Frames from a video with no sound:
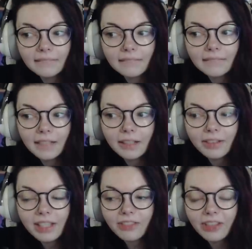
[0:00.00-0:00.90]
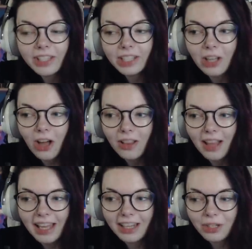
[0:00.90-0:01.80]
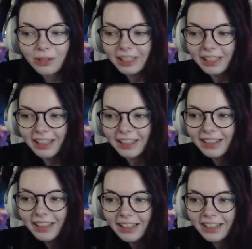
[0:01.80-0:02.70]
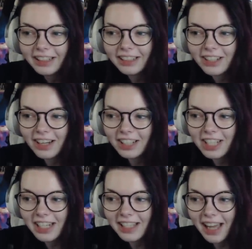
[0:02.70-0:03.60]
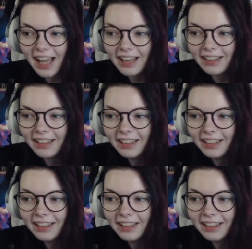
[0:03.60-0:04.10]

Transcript: Well, this feels a lot like Trilla trying to chase Cal.